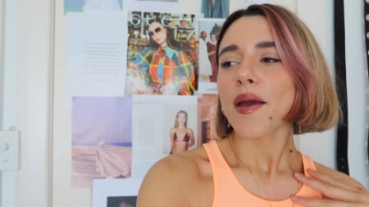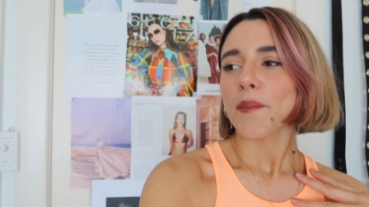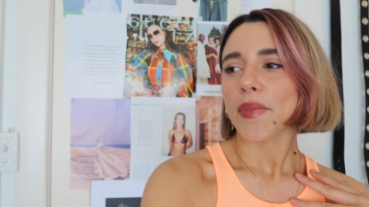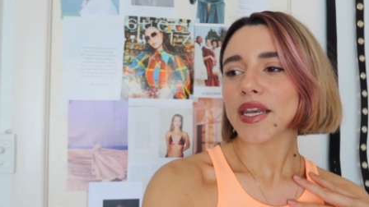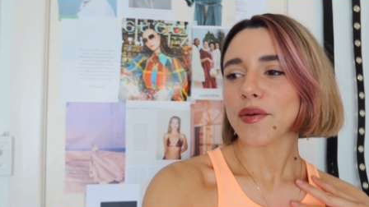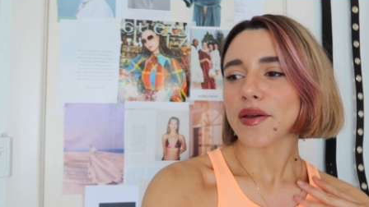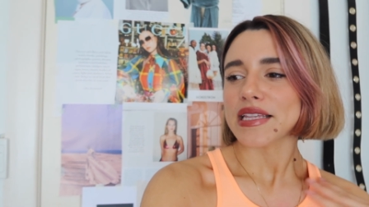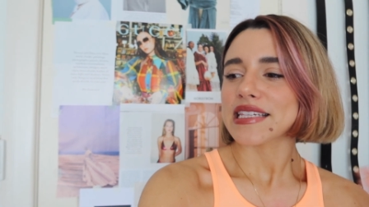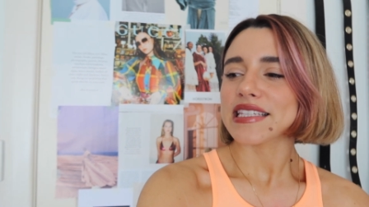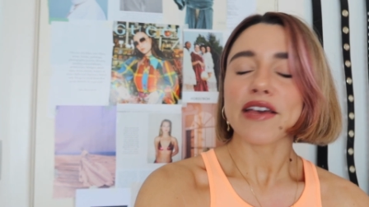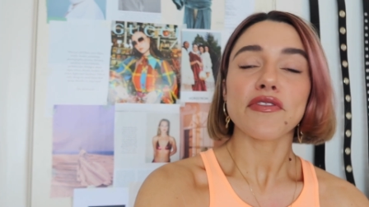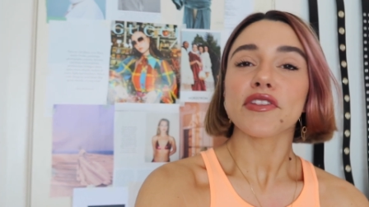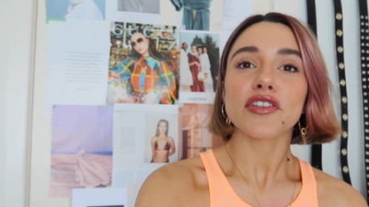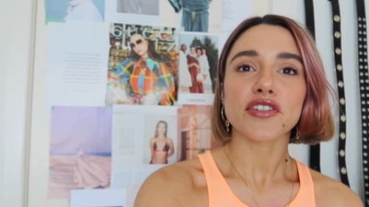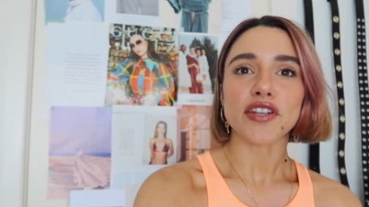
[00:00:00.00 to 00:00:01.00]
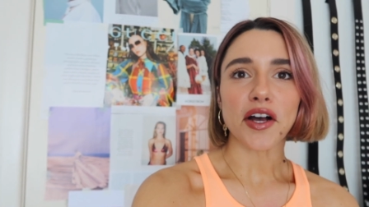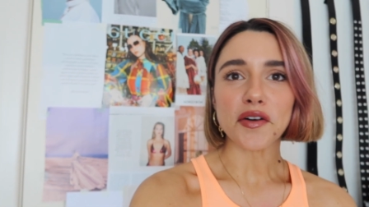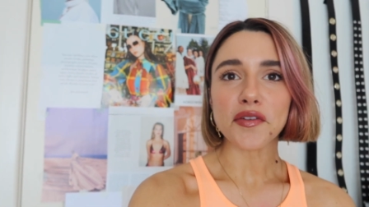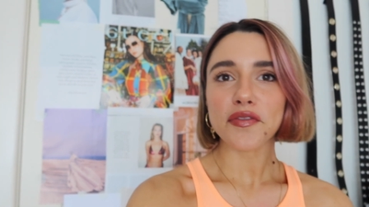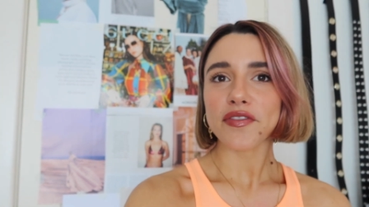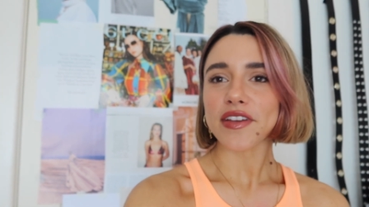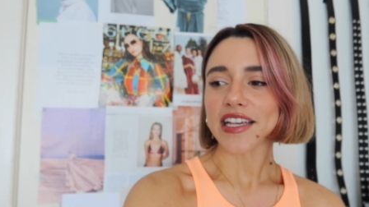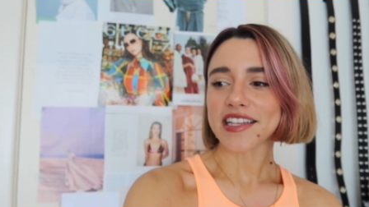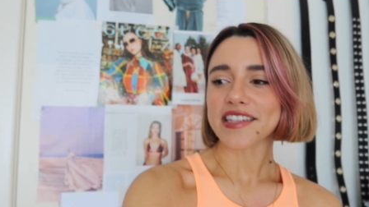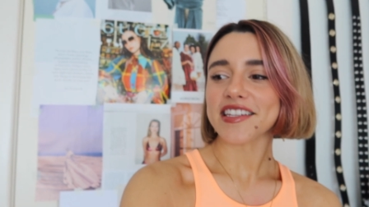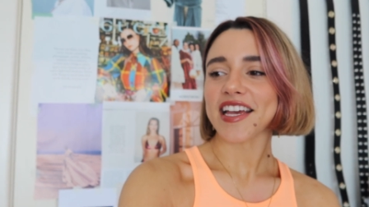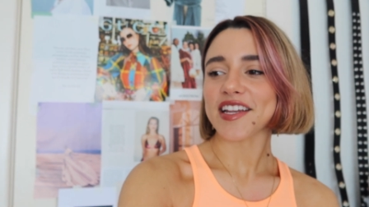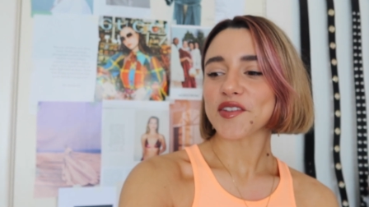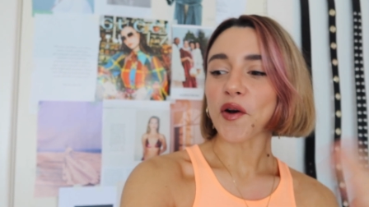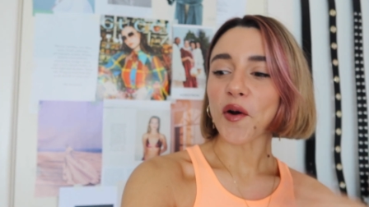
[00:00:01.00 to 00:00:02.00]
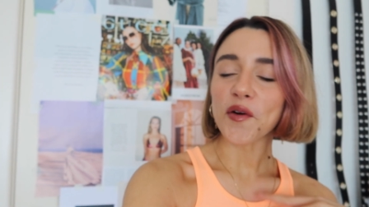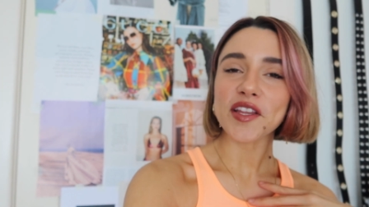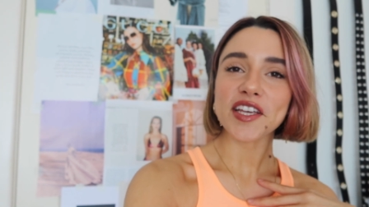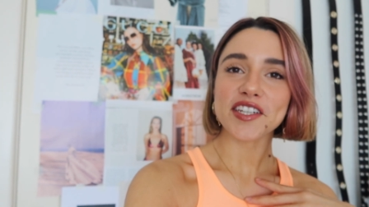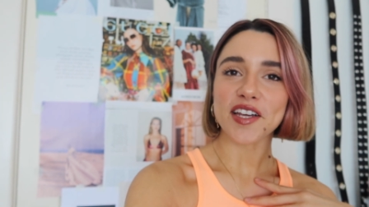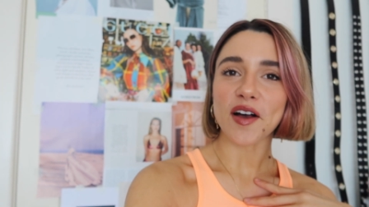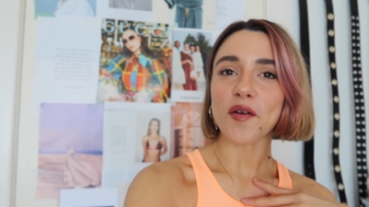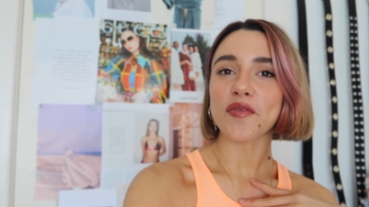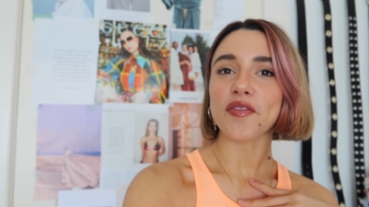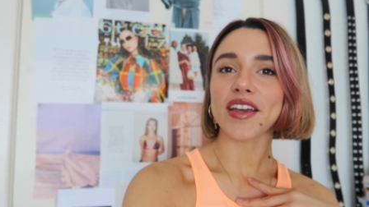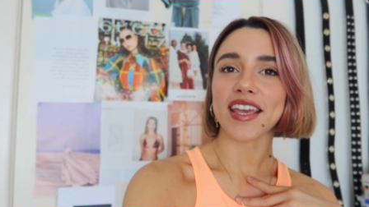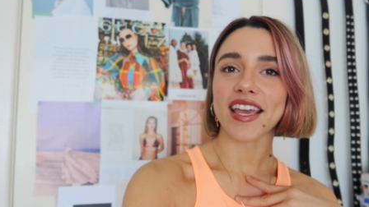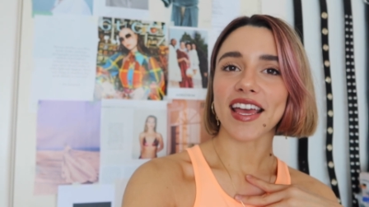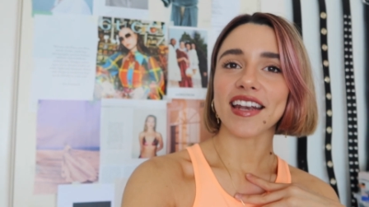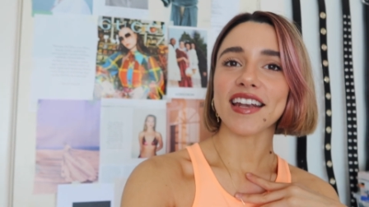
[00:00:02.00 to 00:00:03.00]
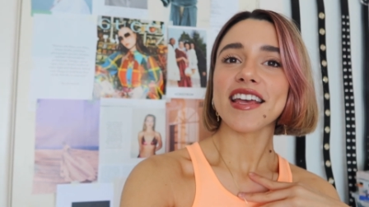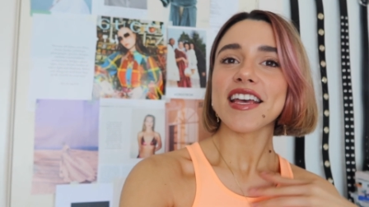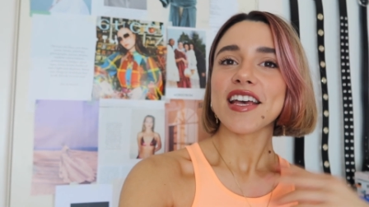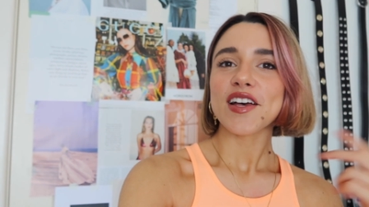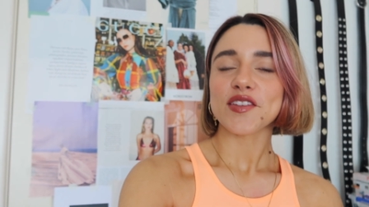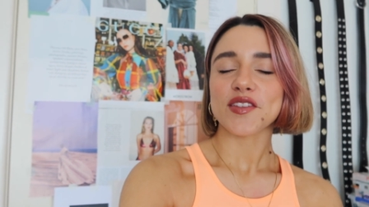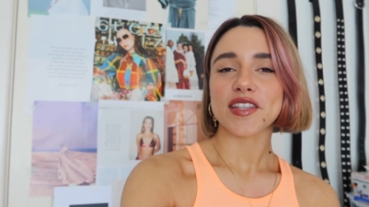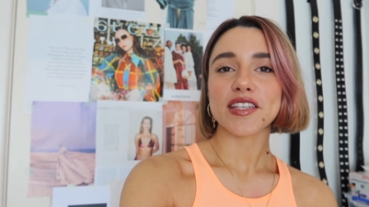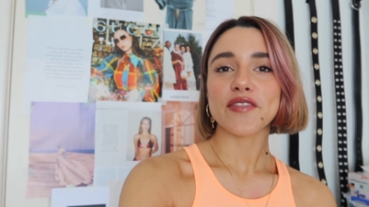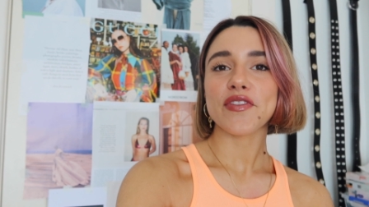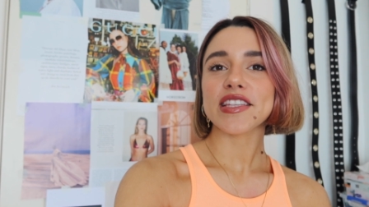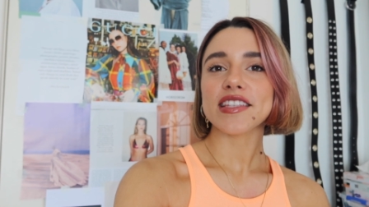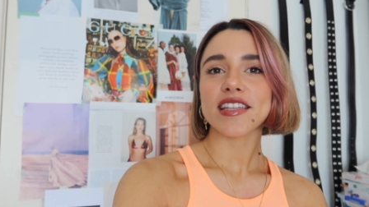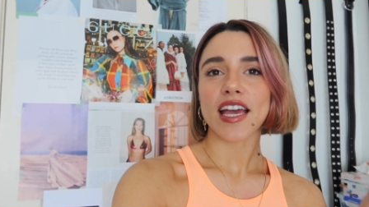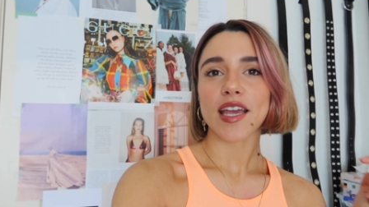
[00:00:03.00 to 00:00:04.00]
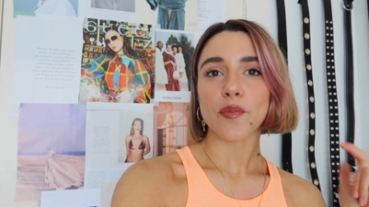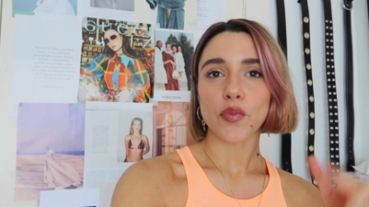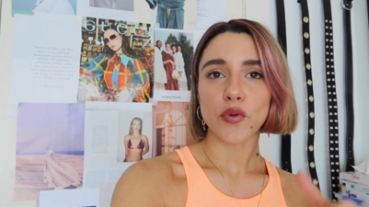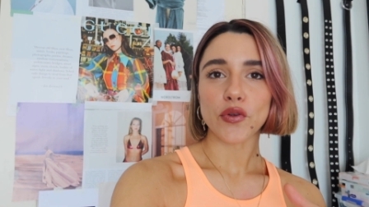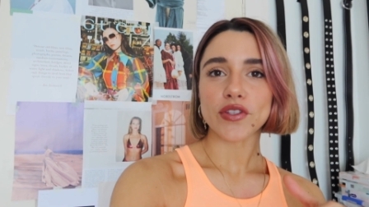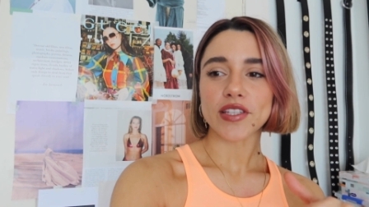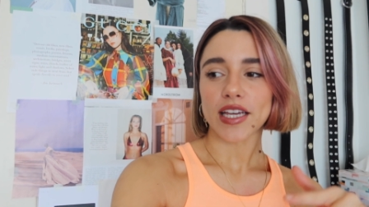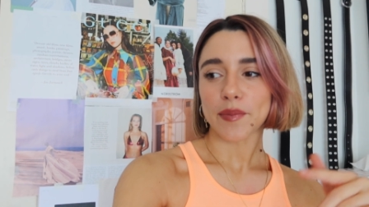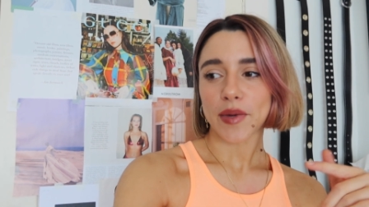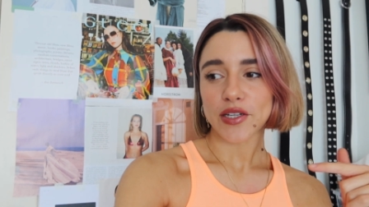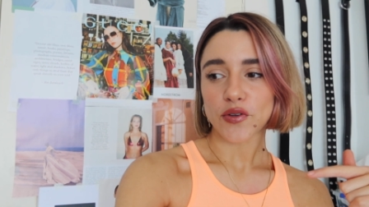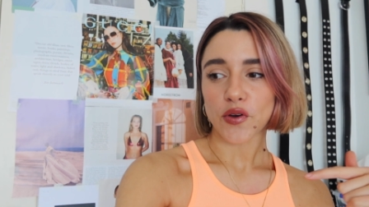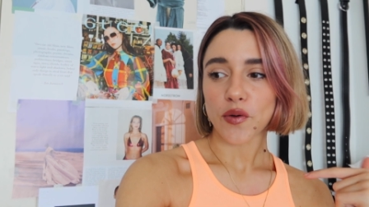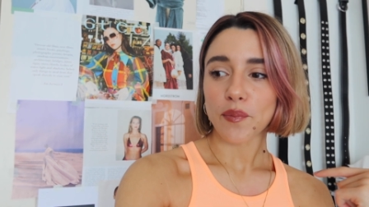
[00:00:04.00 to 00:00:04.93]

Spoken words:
But anyway, the 7th shelf is a taller shelf again. So this fits like boots like my Doc